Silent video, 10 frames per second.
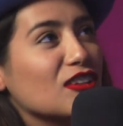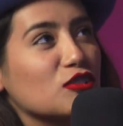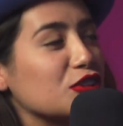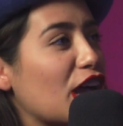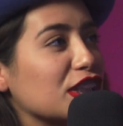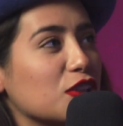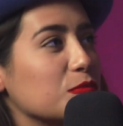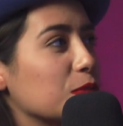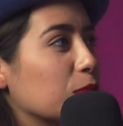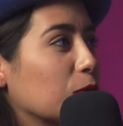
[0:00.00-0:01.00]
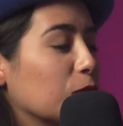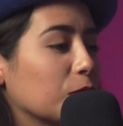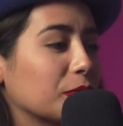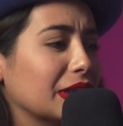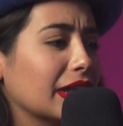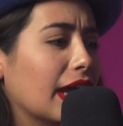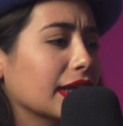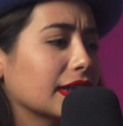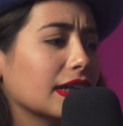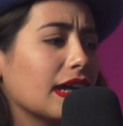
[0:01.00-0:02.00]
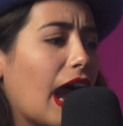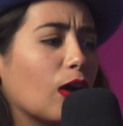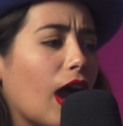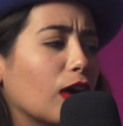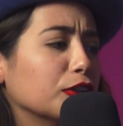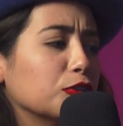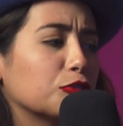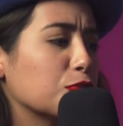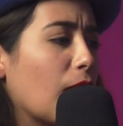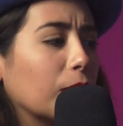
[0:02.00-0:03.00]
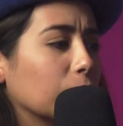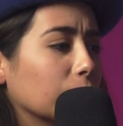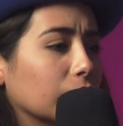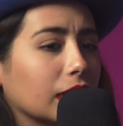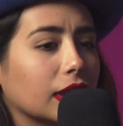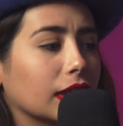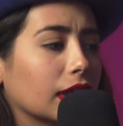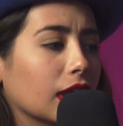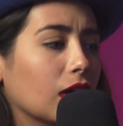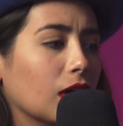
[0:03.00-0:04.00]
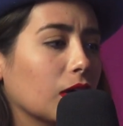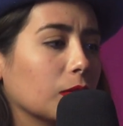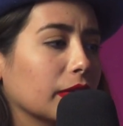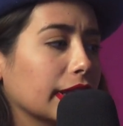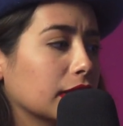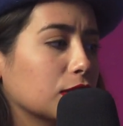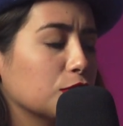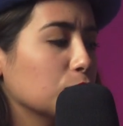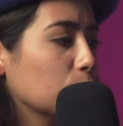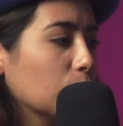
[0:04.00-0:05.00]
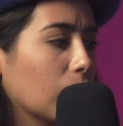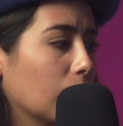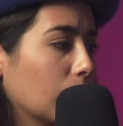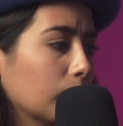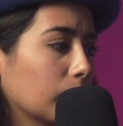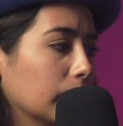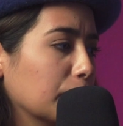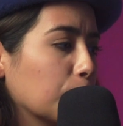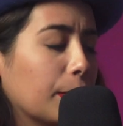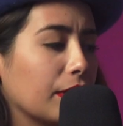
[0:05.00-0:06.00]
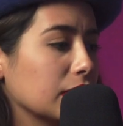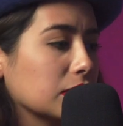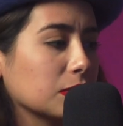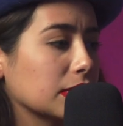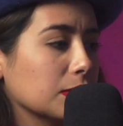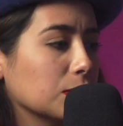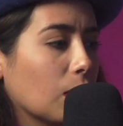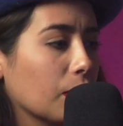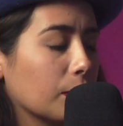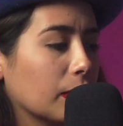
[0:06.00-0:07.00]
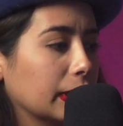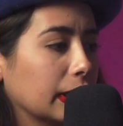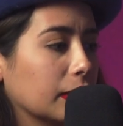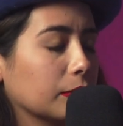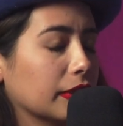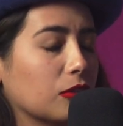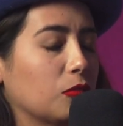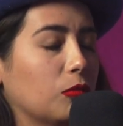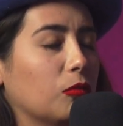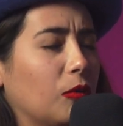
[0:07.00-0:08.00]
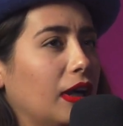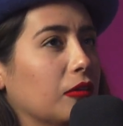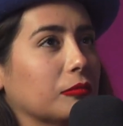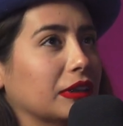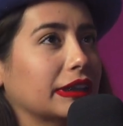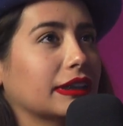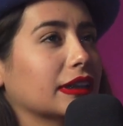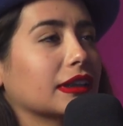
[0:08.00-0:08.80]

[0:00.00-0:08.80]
also had some people be like, how do you travel? Do you, like your parents must give you all the money. And I'm like, oh wow. I'm like